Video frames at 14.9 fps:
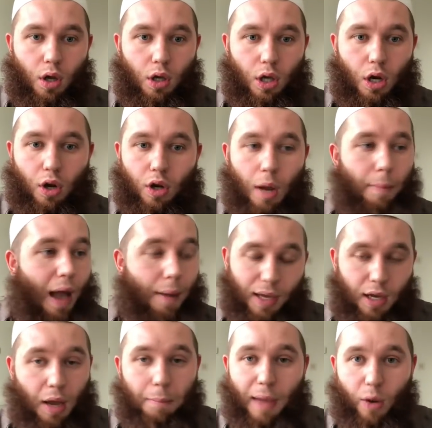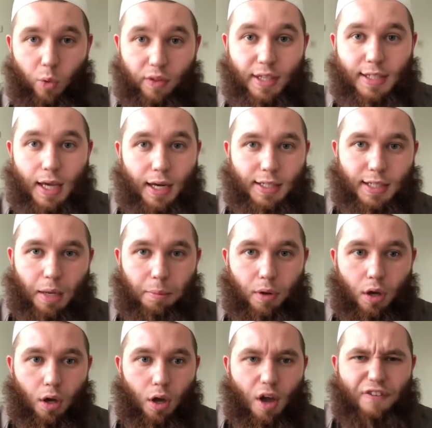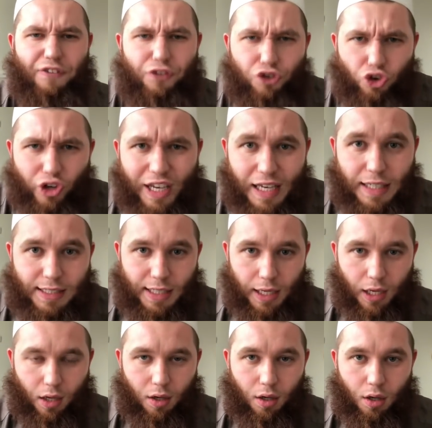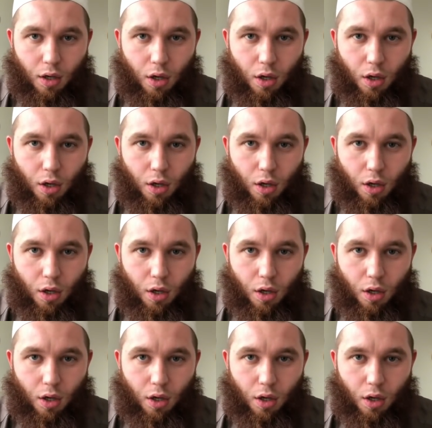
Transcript: Come back when the sun is up. Freezing.